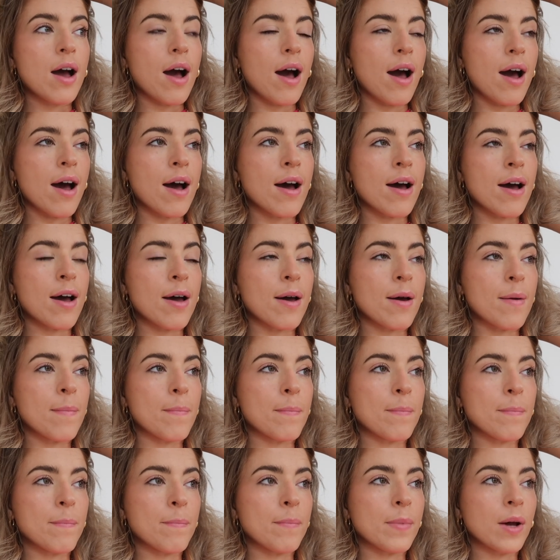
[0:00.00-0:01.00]

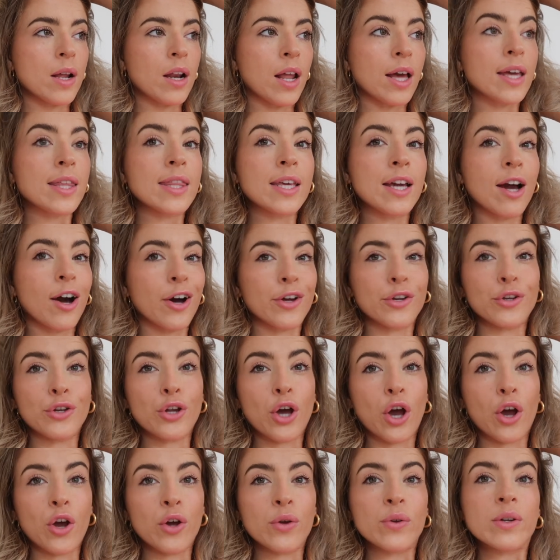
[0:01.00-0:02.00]
um, like the
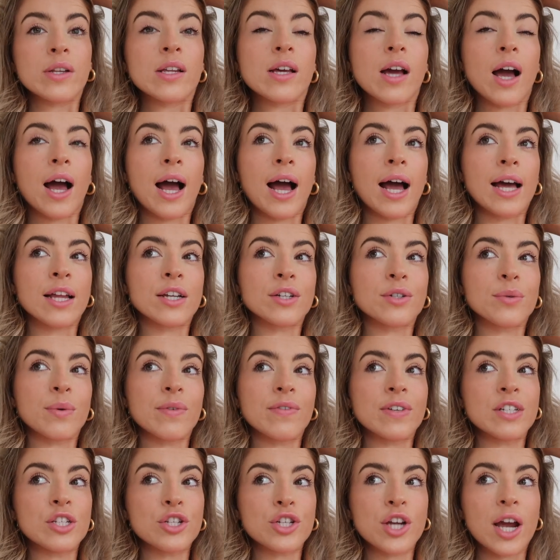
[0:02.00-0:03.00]
unknown and
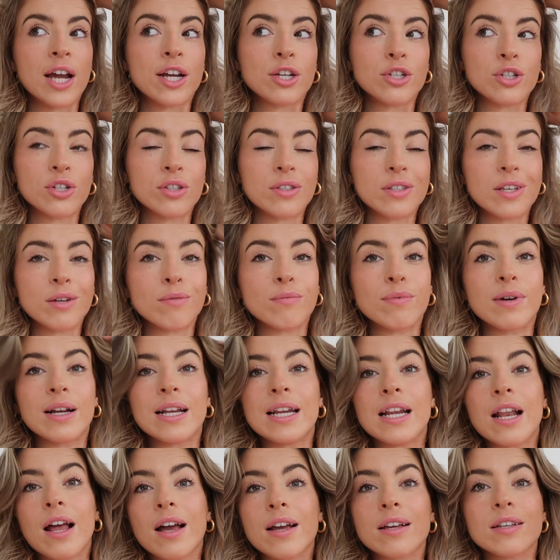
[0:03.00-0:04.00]
with injections it
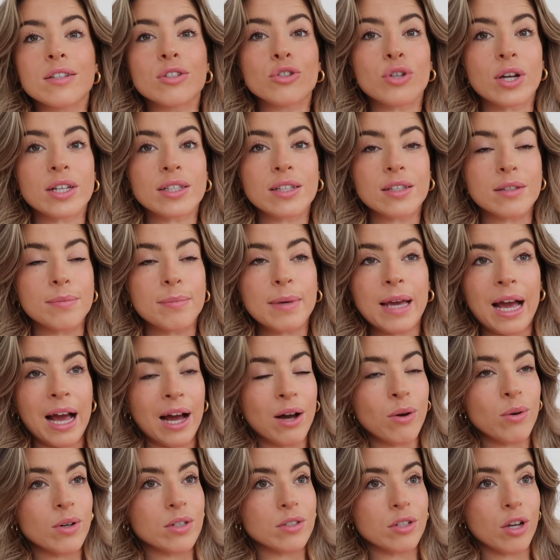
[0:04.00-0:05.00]
really like stresses me
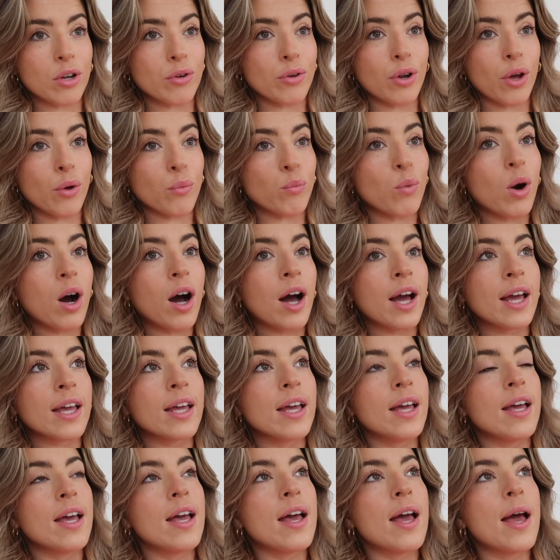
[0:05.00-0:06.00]
out. I don't know why
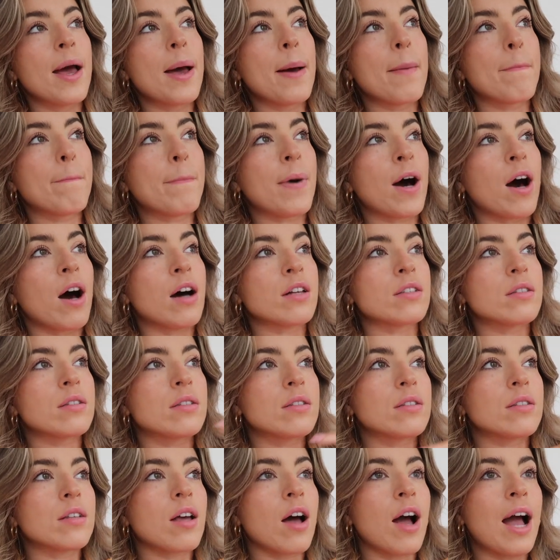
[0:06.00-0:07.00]
but
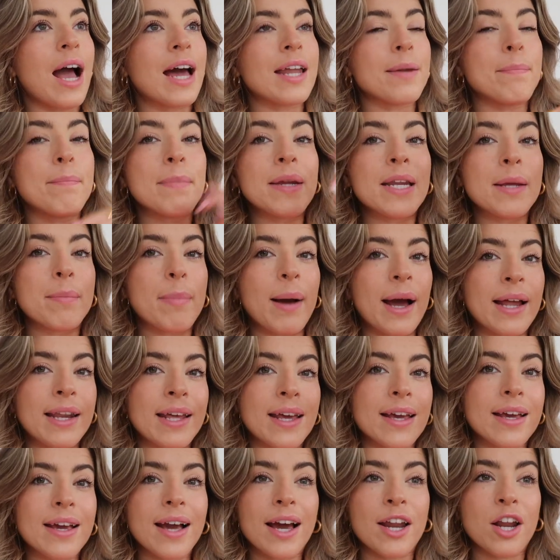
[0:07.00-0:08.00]
I had a mini
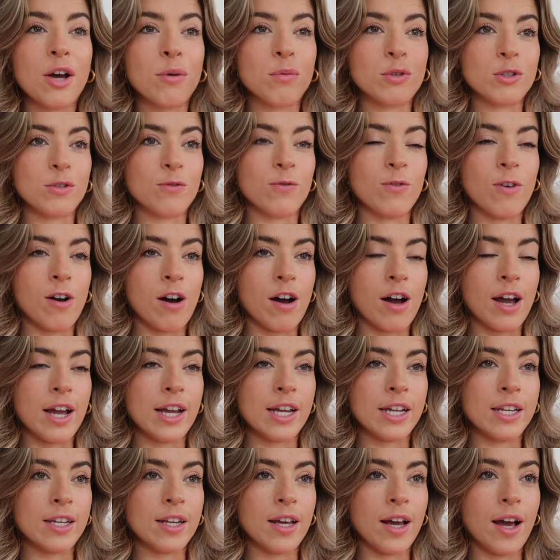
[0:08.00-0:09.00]
panic and I was
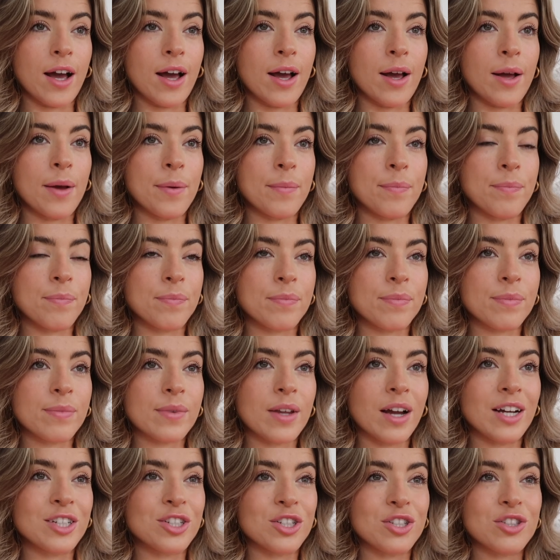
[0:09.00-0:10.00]
fine. Um,
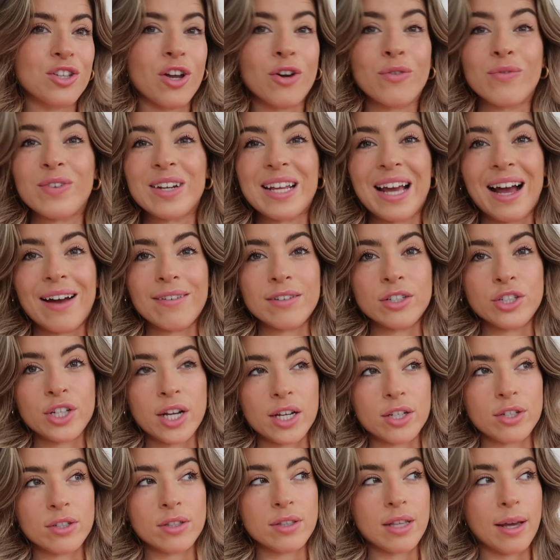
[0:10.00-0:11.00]
I just don't really have
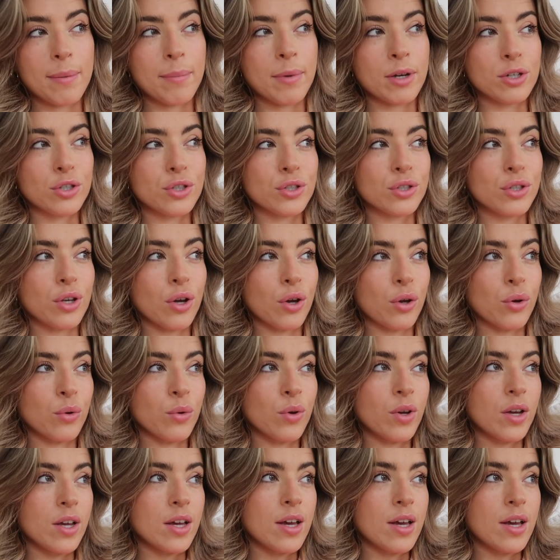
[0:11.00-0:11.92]
injections that much, so